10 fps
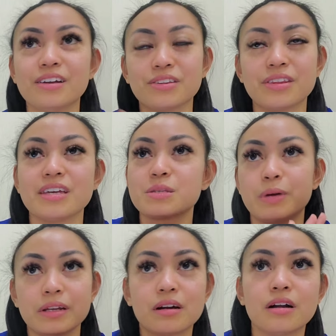lot of things:
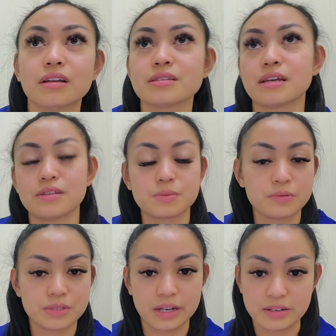bradycardia, sinus
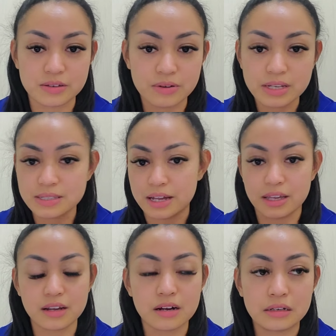pause, sinus arrest,
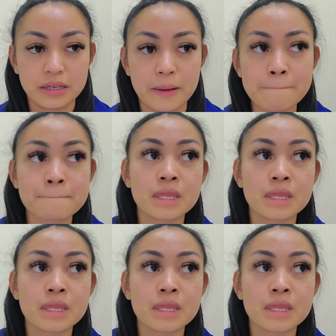tachycardia.